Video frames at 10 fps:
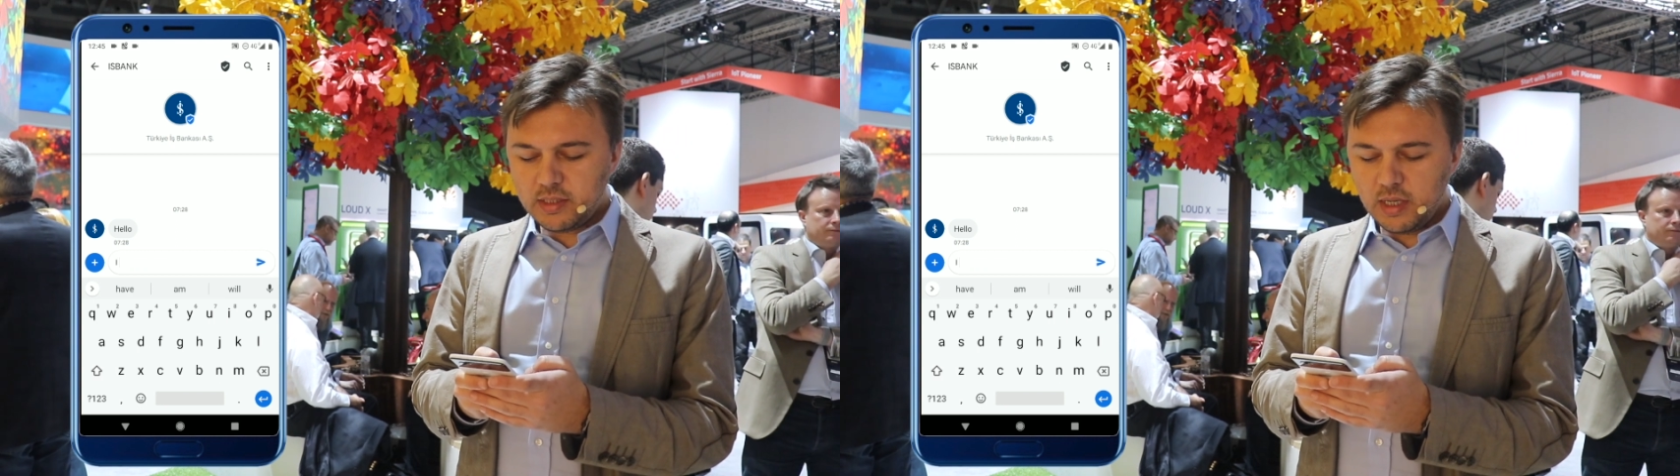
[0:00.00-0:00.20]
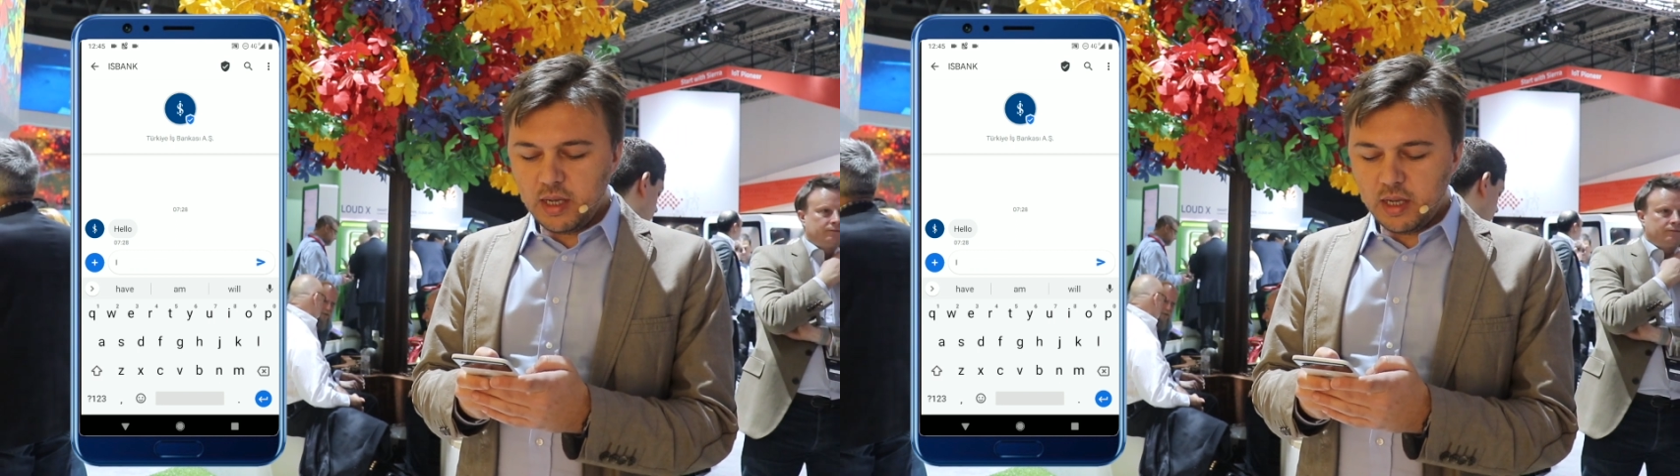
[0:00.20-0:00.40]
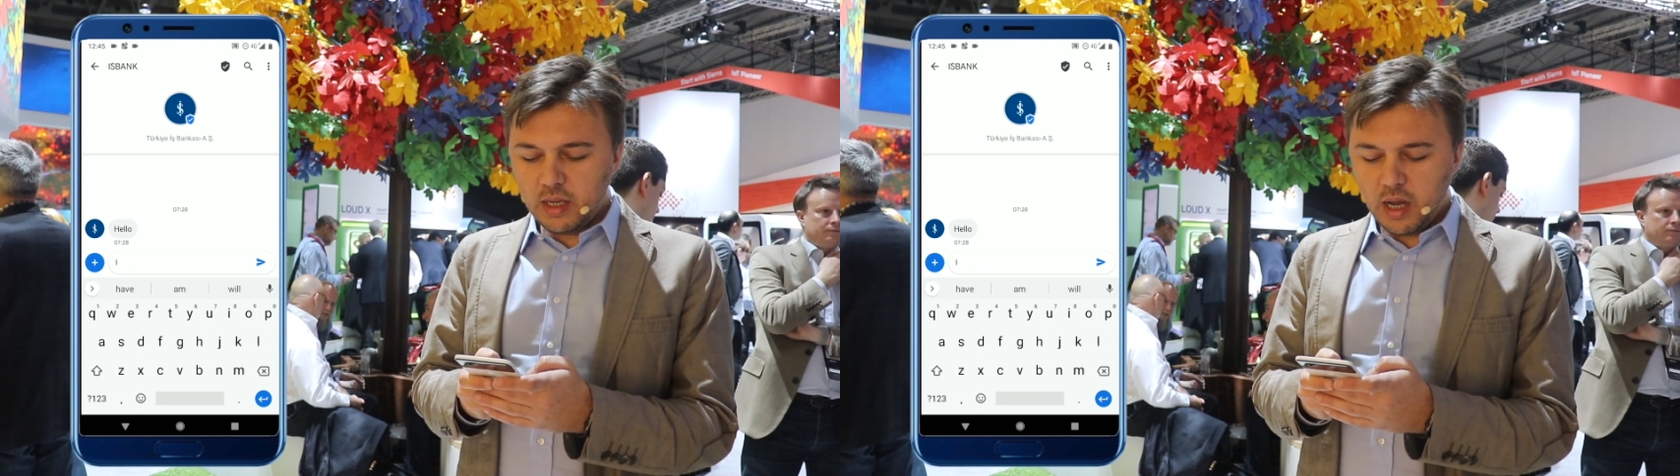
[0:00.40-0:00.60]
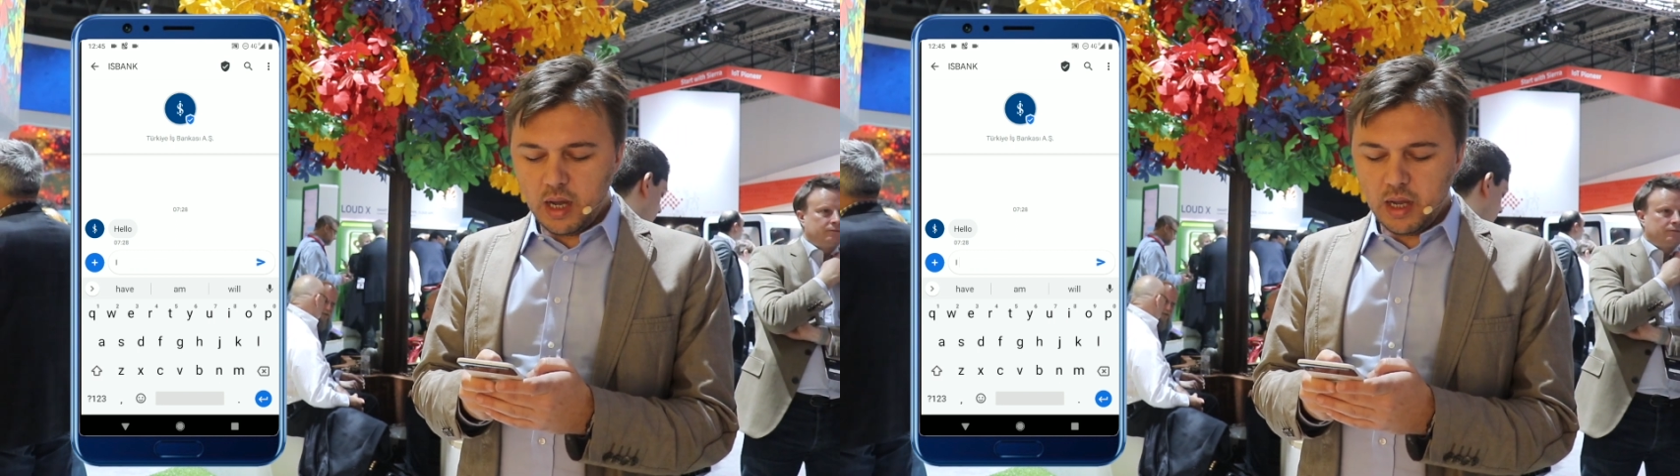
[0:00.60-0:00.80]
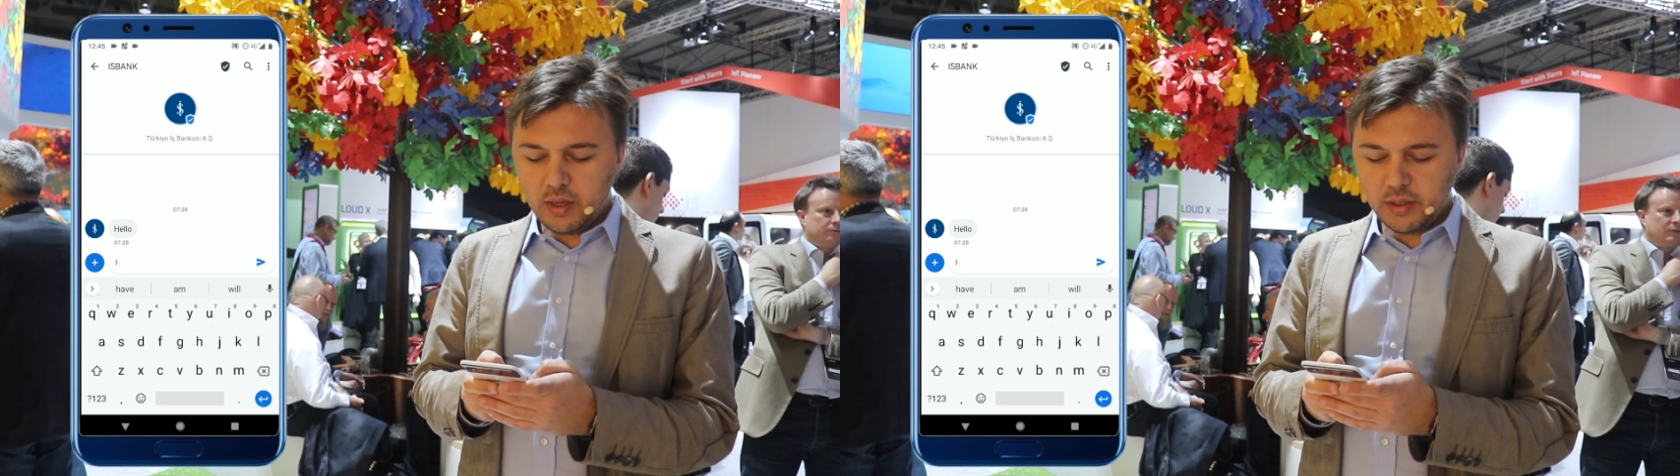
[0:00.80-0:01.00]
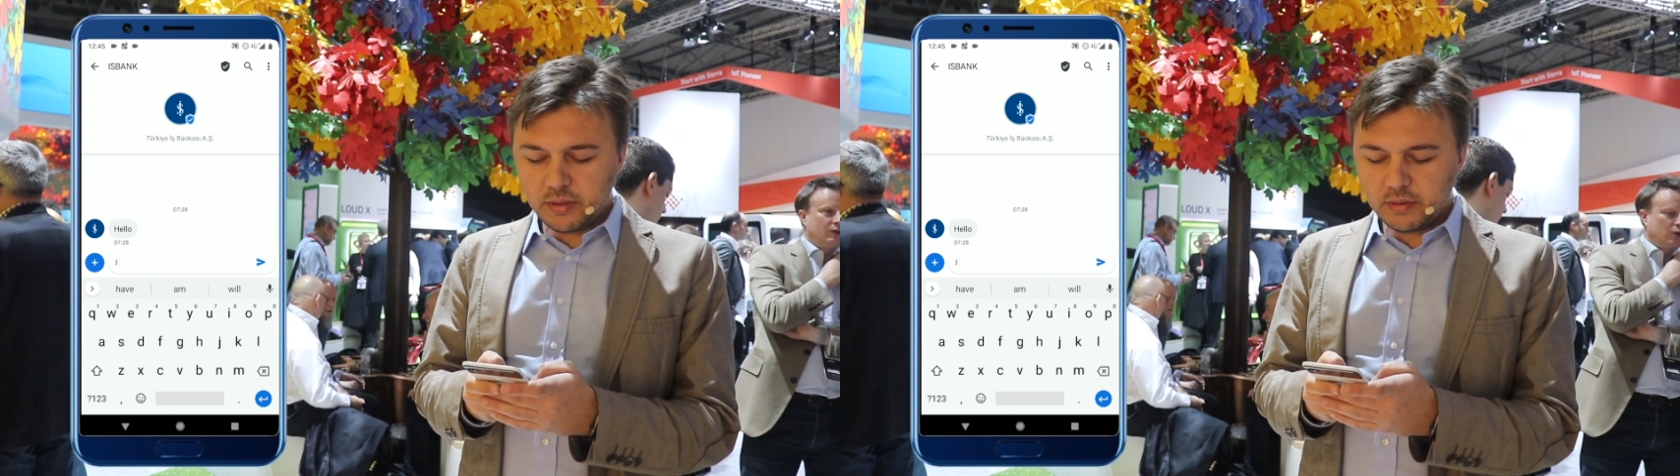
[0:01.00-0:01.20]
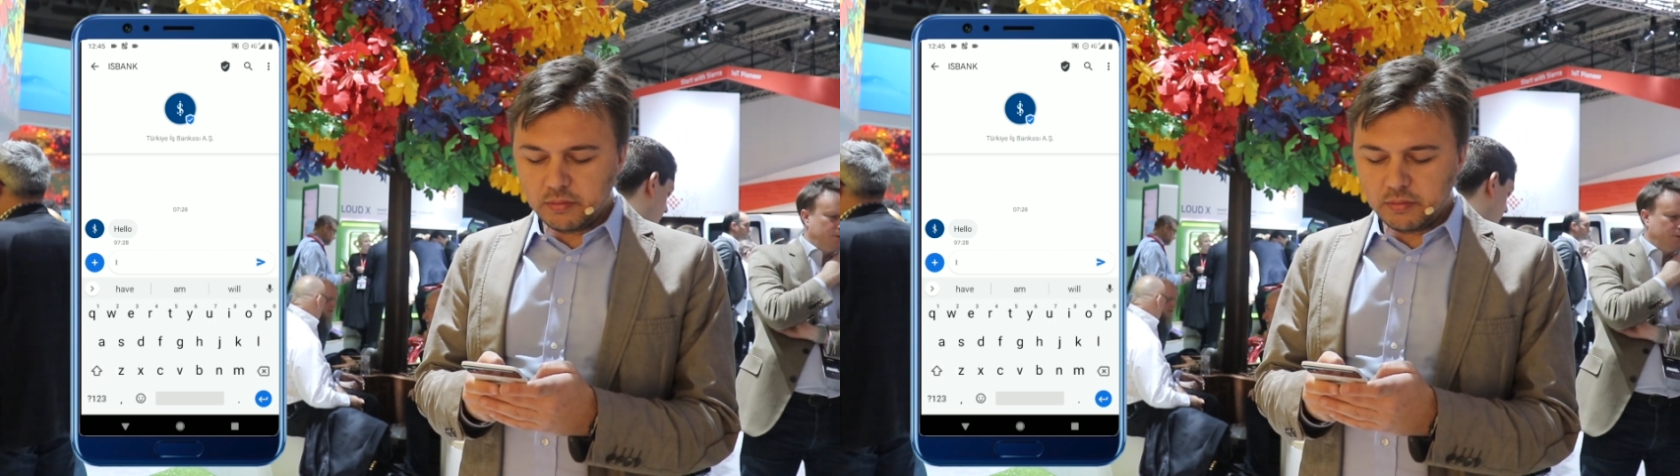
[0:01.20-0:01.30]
say I